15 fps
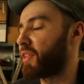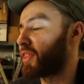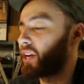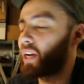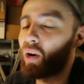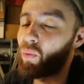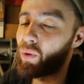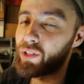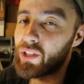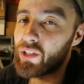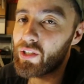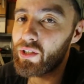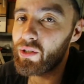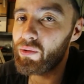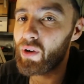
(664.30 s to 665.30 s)
thing I wanted
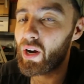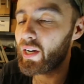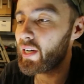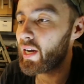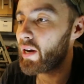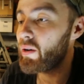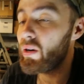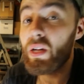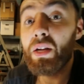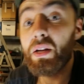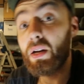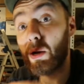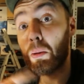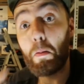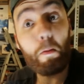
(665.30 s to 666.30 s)
to do right now.
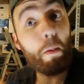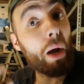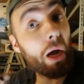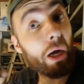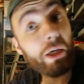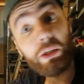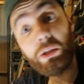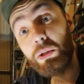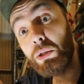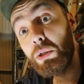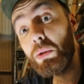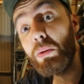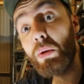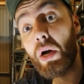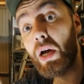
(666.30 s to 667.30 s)
Now, I
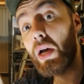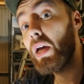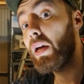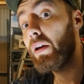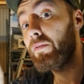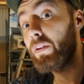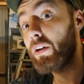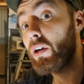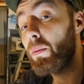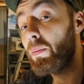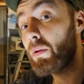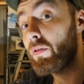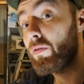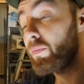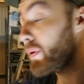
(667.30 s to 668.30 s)
do have a
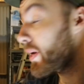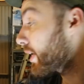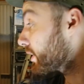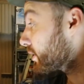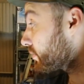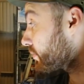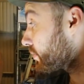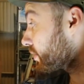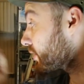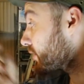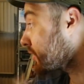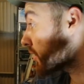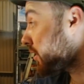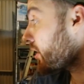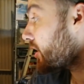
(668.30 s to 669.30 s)
couple of plans for this
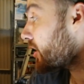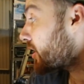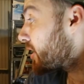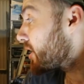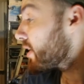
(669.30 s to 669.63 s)
car.